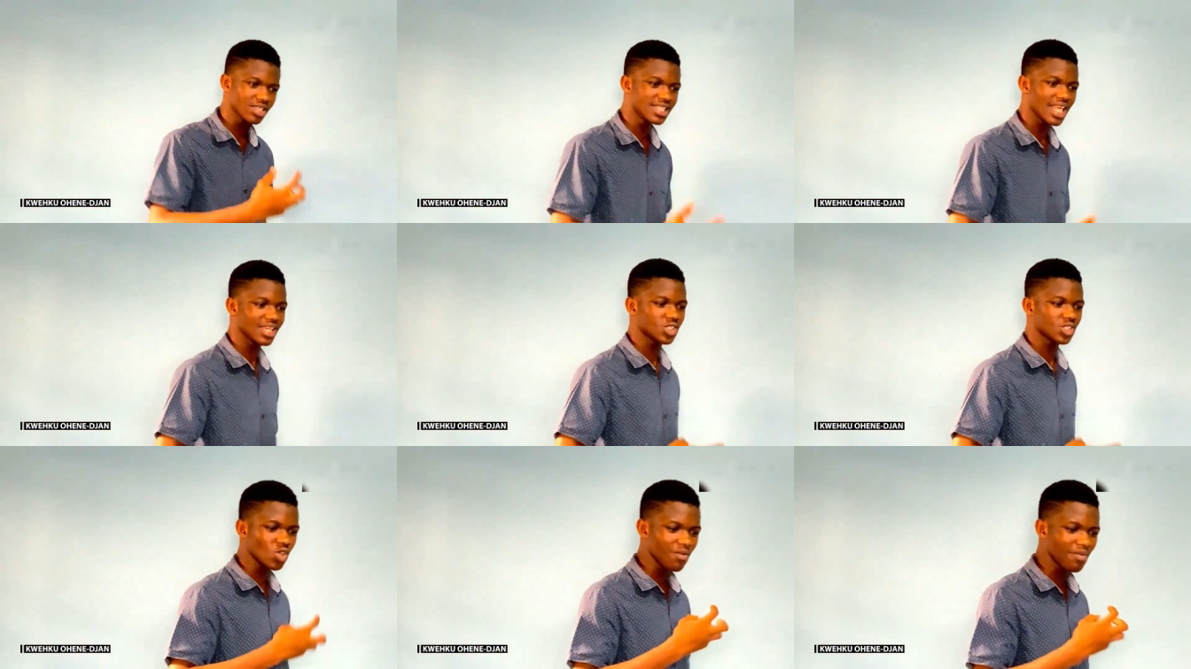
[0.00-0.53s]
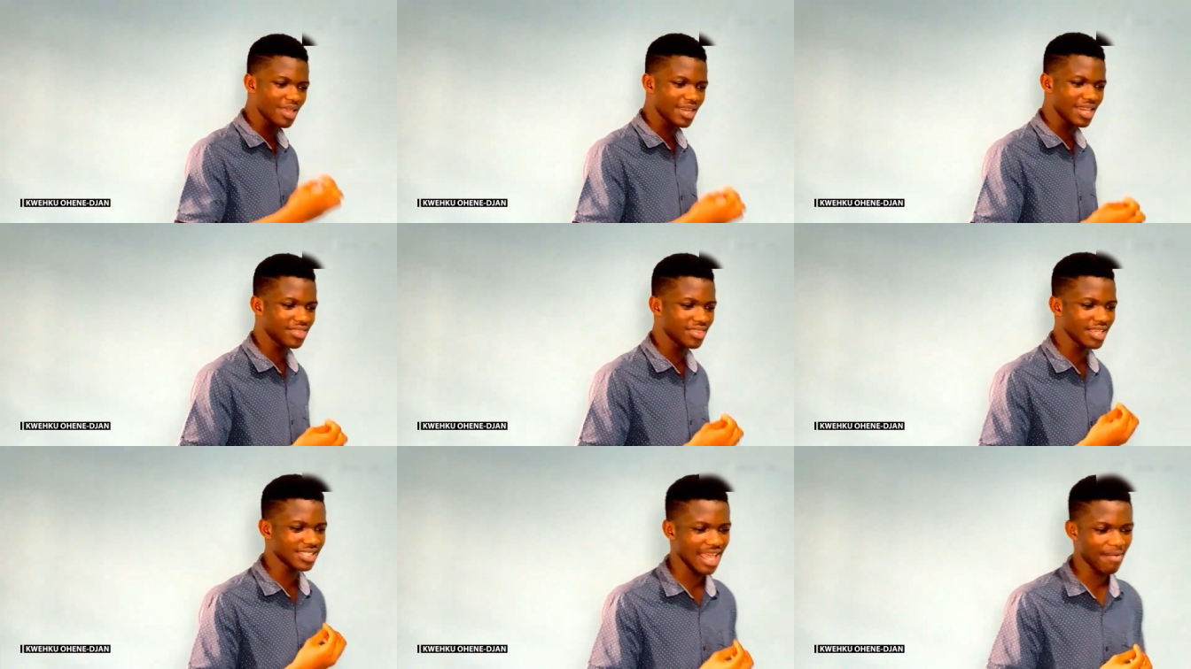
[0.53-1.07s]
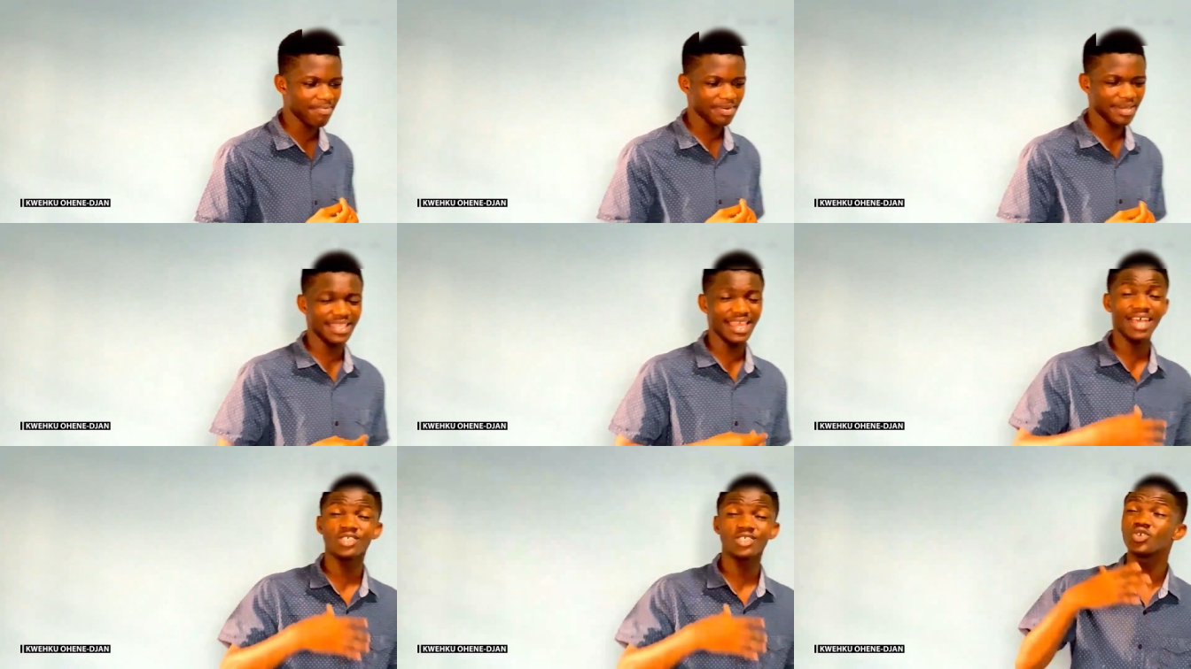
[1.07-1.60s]
there are so many things happening.
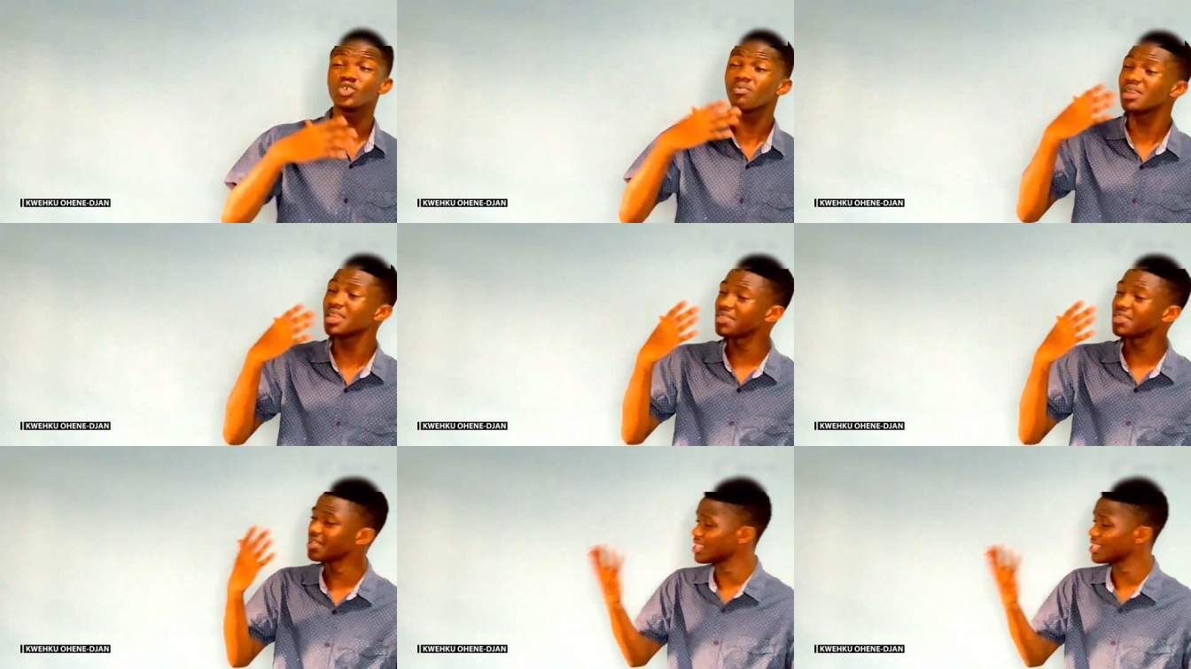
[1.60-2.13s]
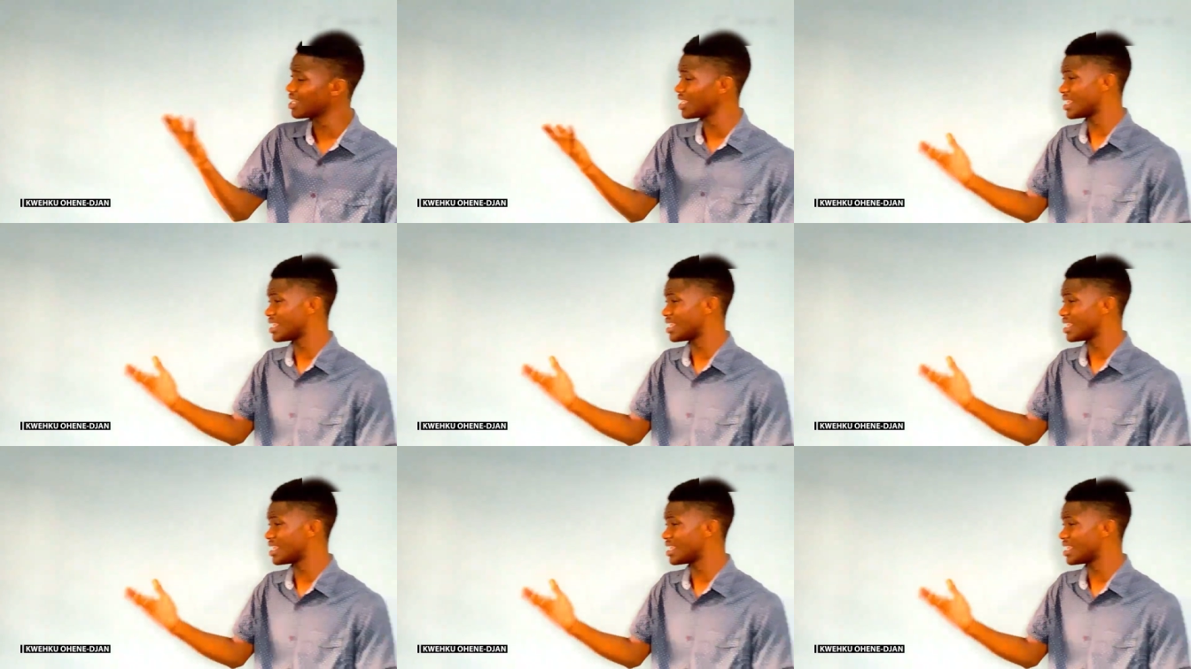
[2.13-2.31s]
There are so many things that the